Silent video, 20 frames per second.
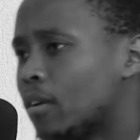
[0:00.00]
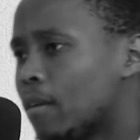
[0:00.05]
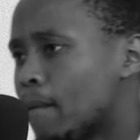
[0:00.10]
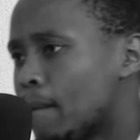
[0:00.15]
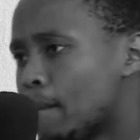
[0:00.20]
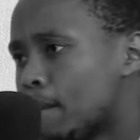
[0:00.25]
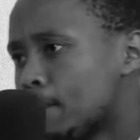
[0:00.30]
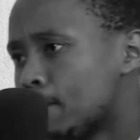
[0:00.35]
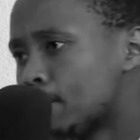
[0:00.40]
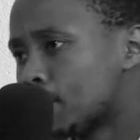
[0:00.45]

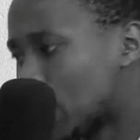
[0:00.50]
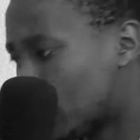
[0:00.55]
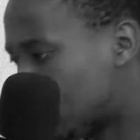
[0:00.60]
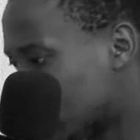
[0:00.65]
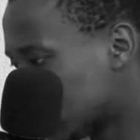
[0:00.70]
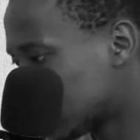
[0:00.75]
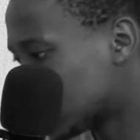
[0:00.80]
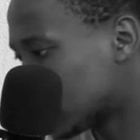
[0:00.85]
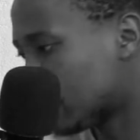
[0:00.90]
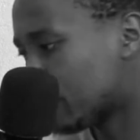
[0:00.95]
Sure. There are
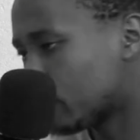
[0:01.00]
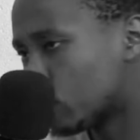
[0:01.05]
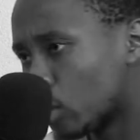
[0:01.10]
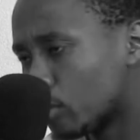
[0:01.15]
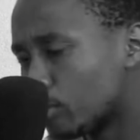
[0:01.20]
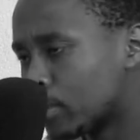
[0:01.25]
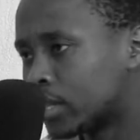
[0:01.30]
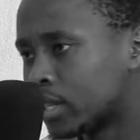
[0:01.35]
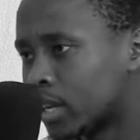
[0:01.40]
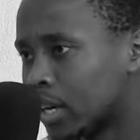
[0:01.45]
places that have
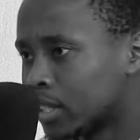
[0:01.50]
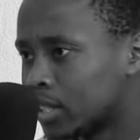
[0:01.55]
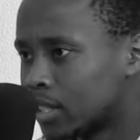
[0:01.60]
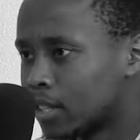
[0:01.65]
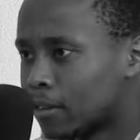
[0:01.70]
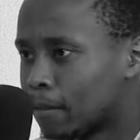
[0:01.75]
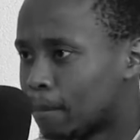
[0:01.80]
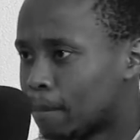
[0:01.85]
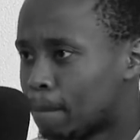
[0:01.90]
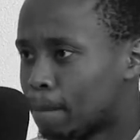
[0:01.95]
not been
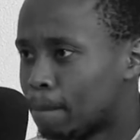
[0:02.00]
touched.